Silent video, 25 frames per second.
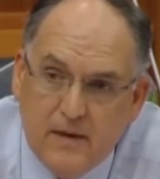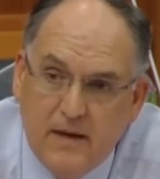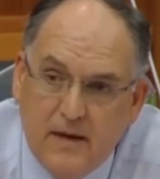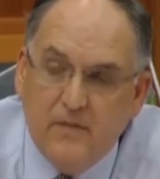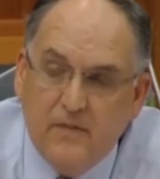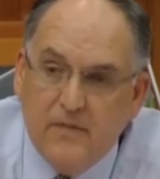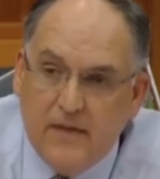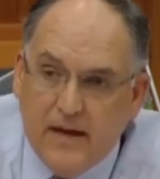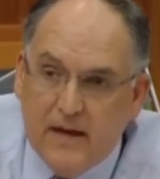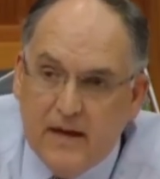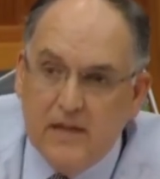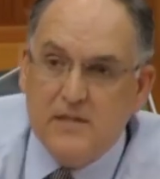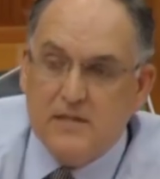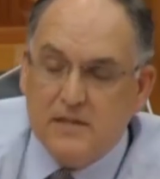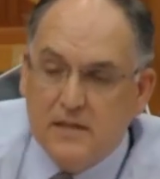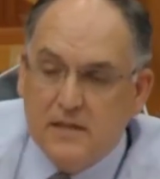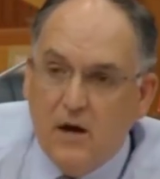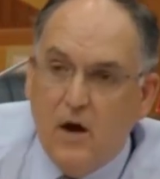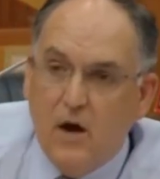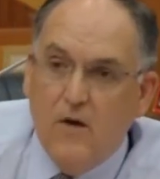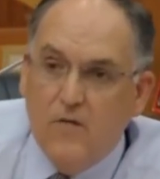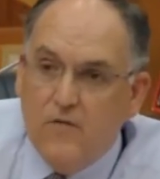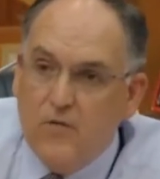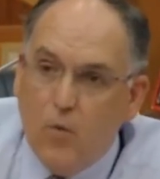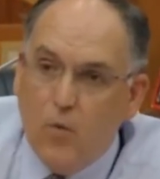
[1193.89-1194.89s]
And that is the
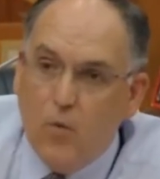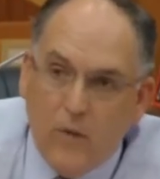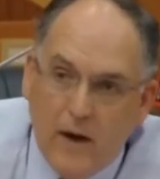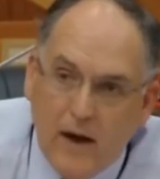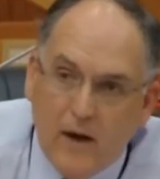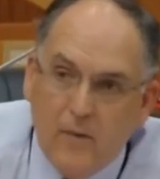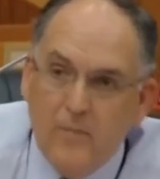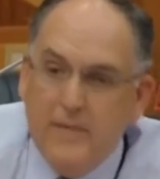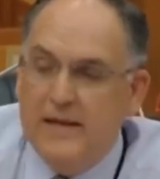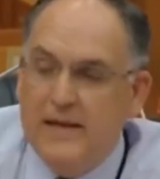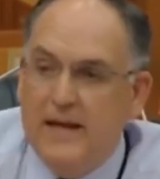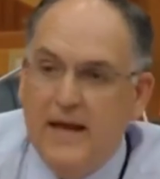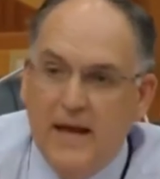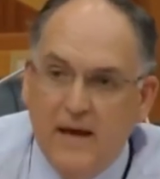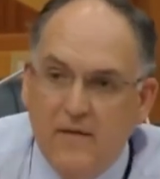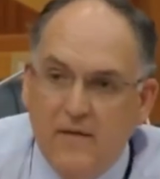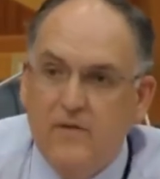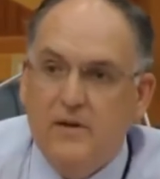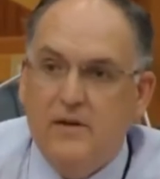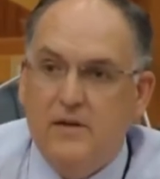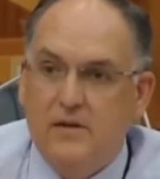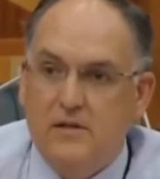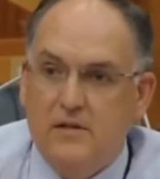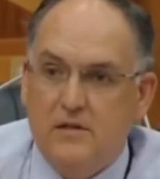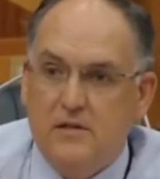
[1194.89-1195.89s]
overwhelming
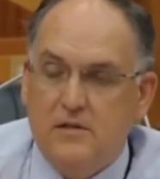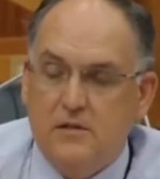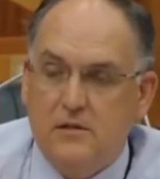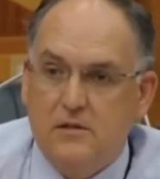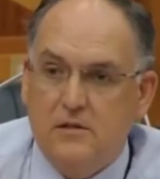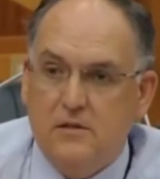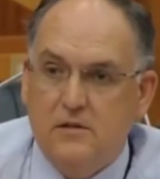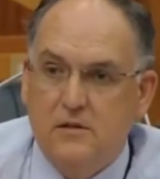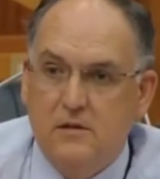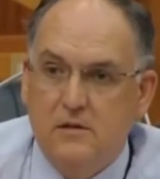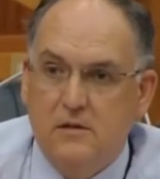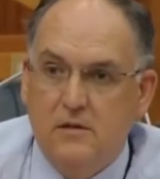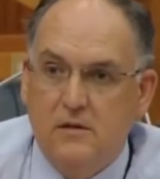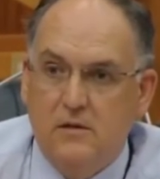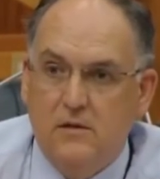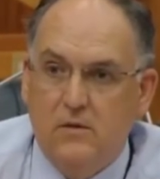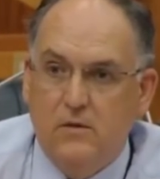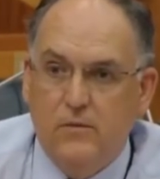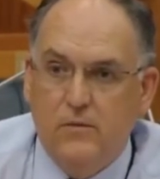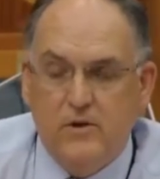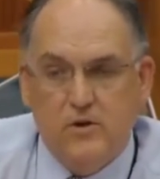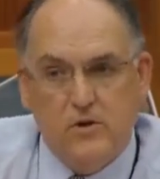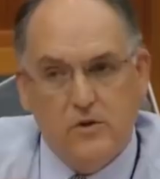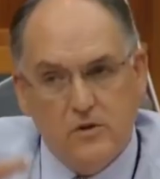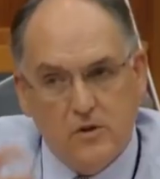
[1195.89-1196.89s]
evidence,
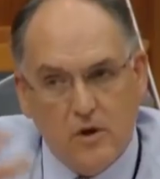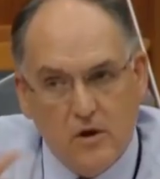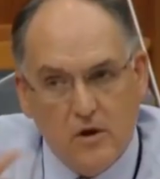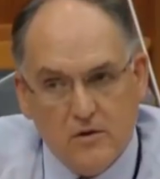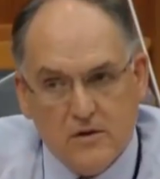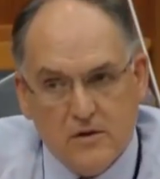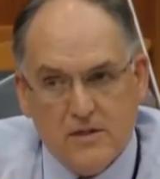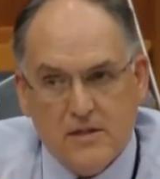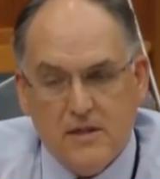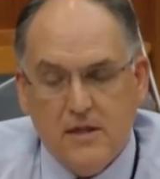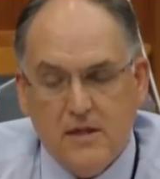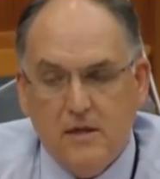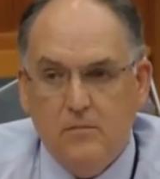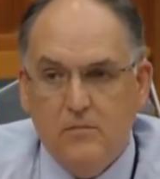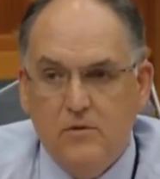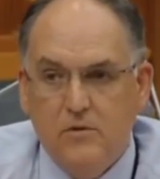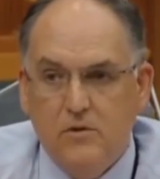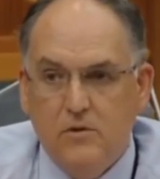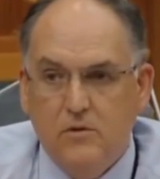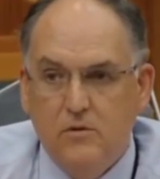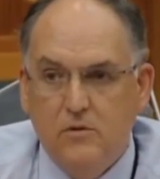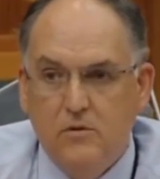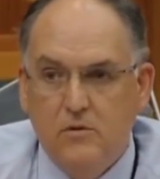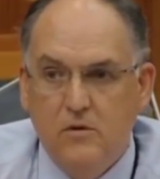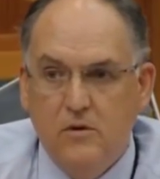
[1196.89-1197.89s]
which you don't seem
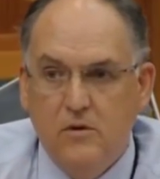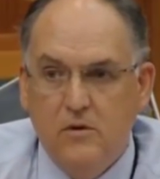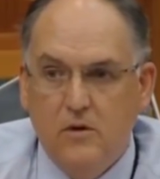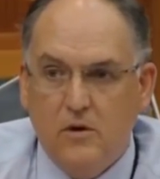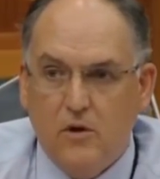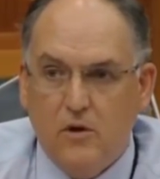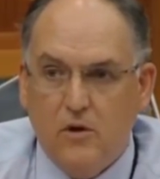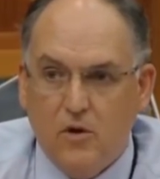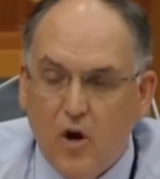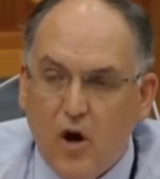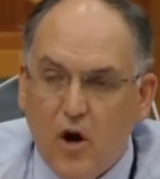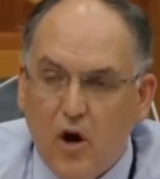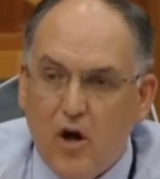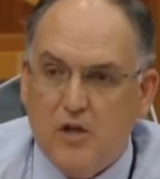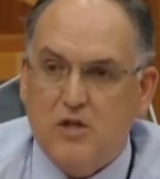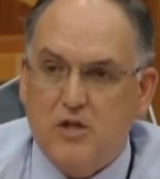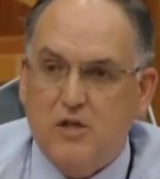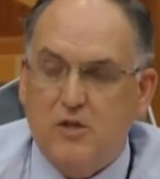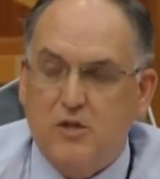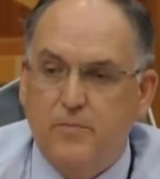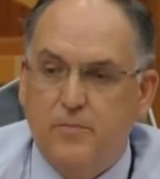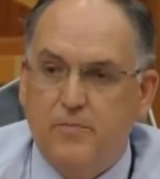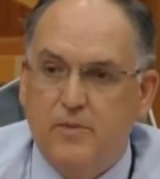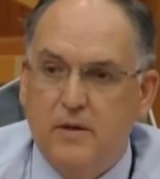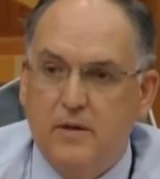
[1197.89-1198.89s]
to
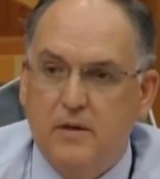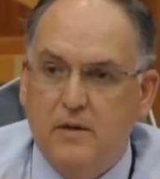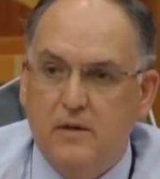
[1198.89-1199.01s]
grasp,